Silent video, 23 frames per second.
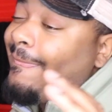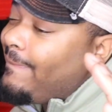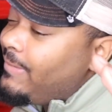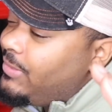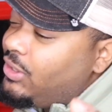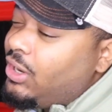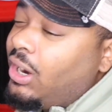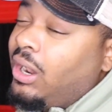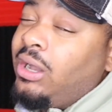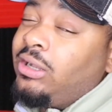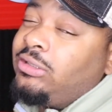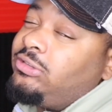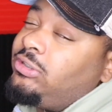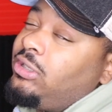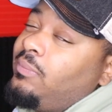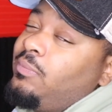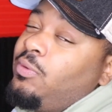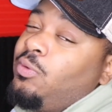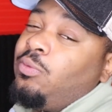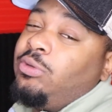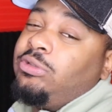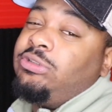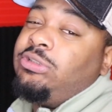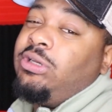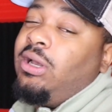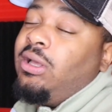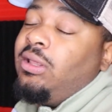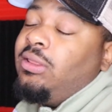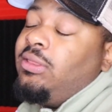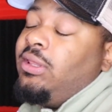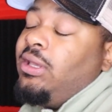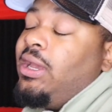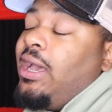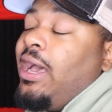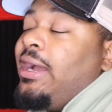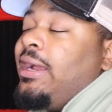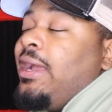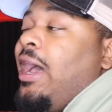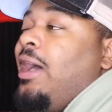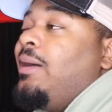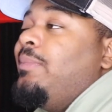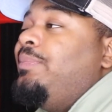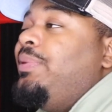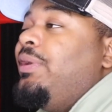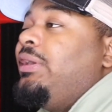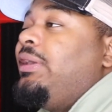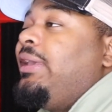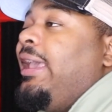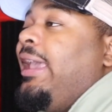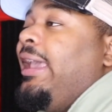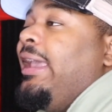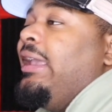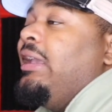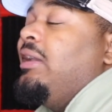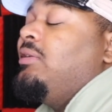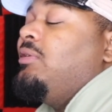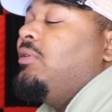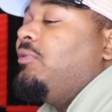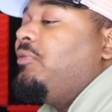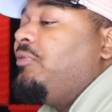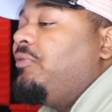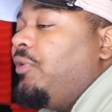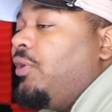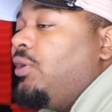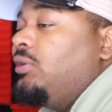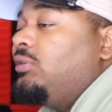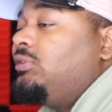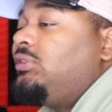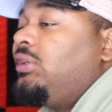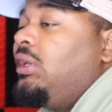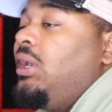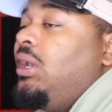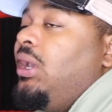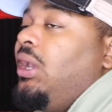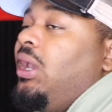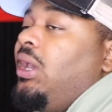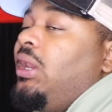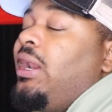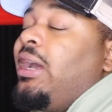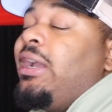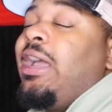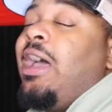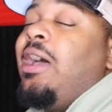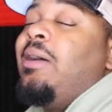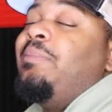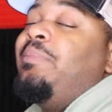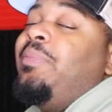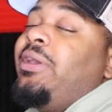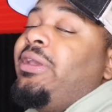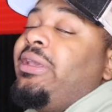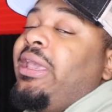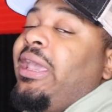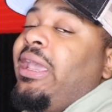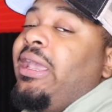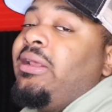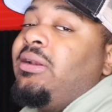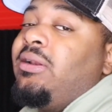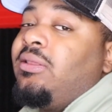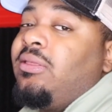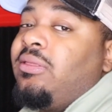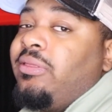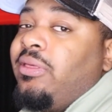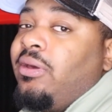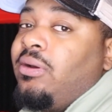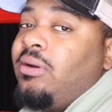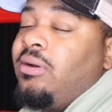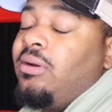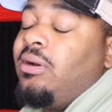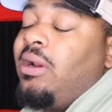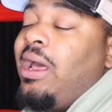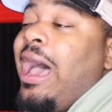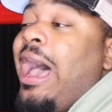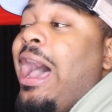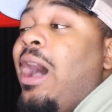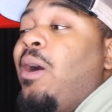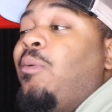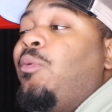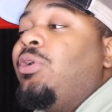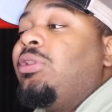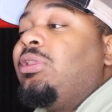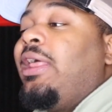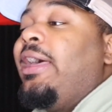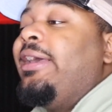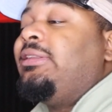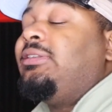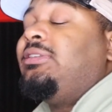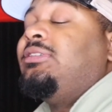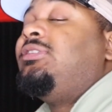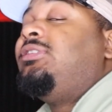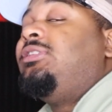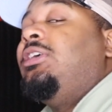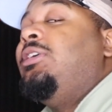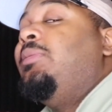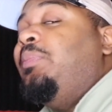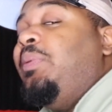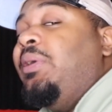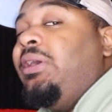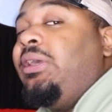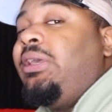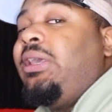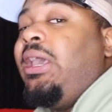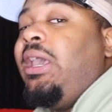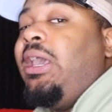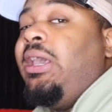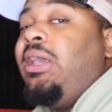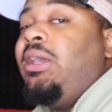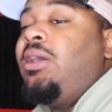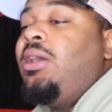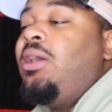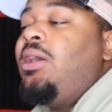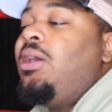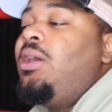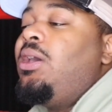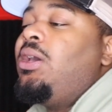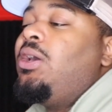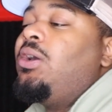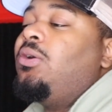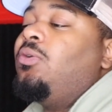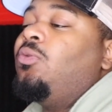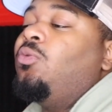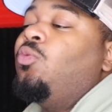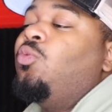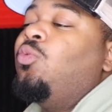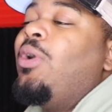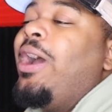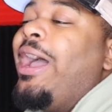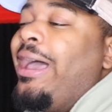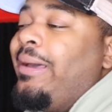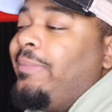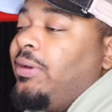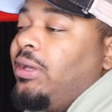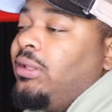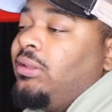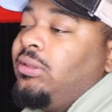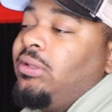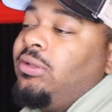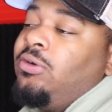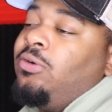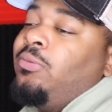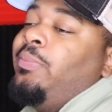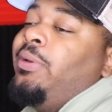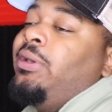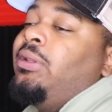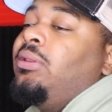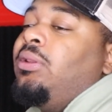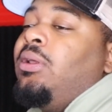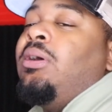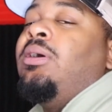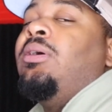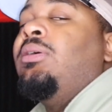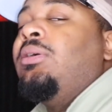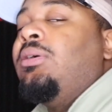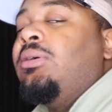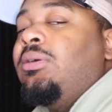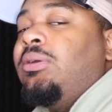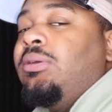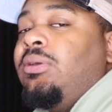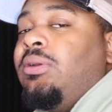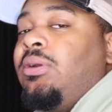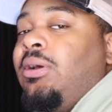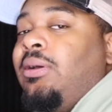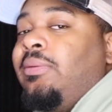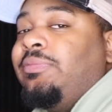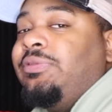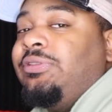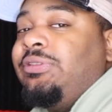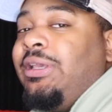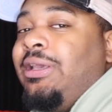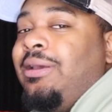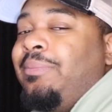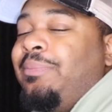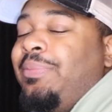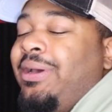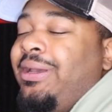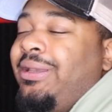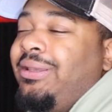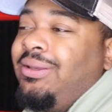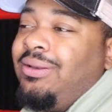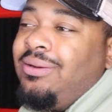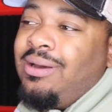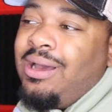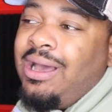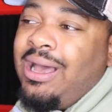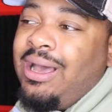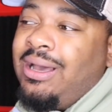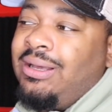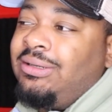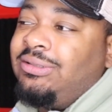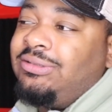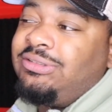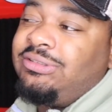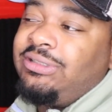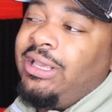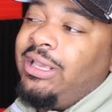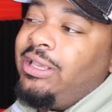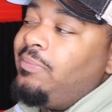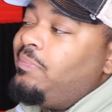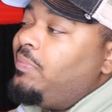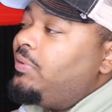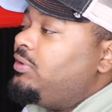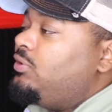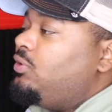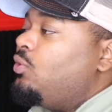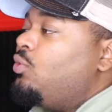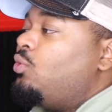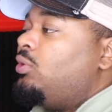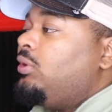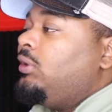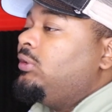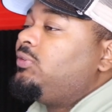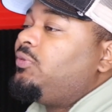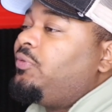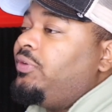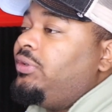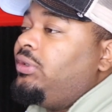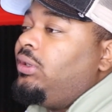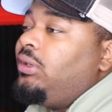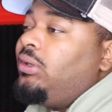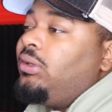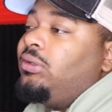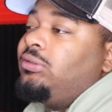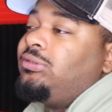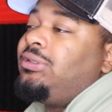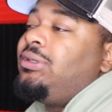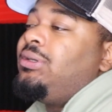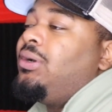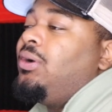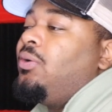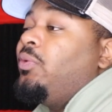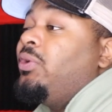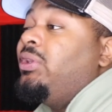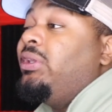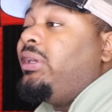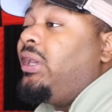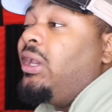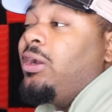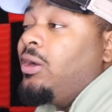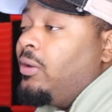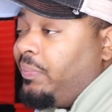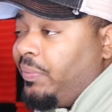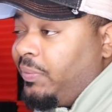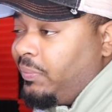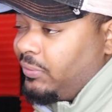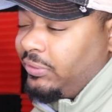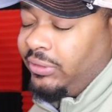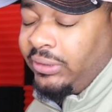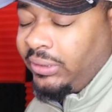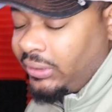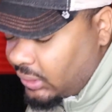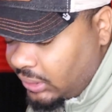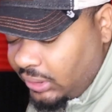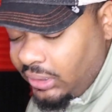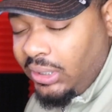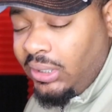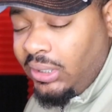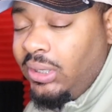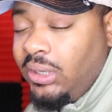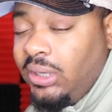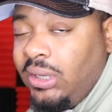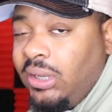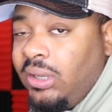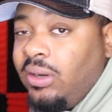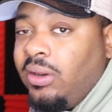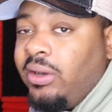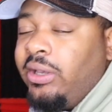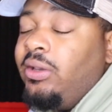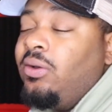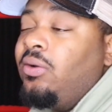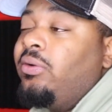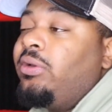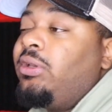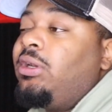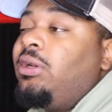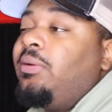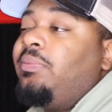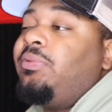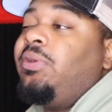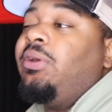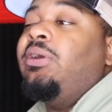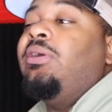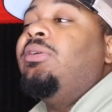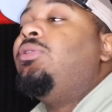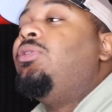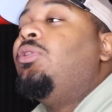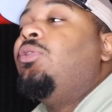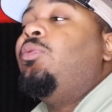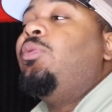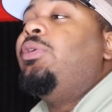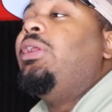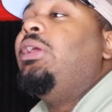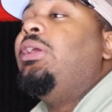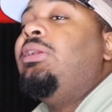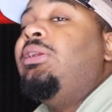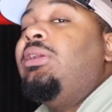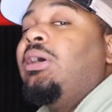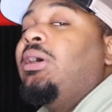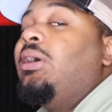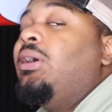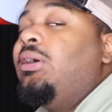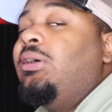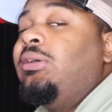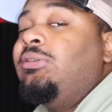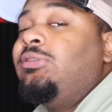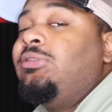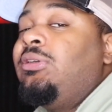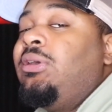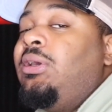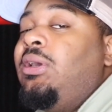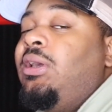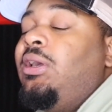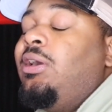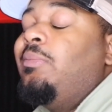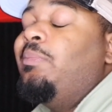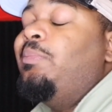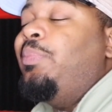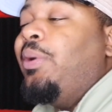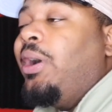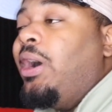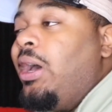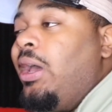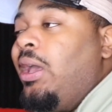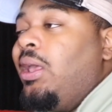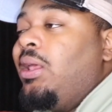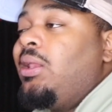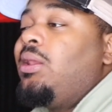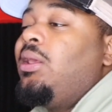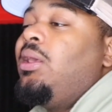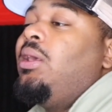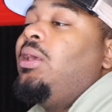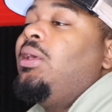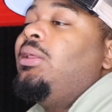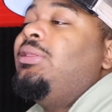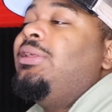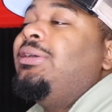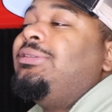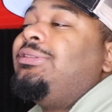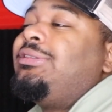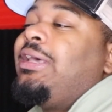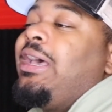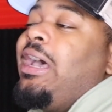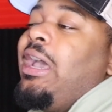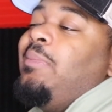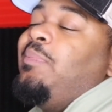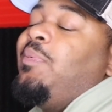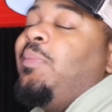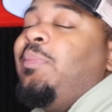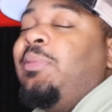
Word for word: y'all tell me what y'all think. I got Big K in the first and I got Big K in the third. I would like to see Big K rap a little bit longer. You know what I'm saying? But you know, I understand he's been doing this for years. He don't really care what people think. You know, he going to get up there and do what he does, but the type of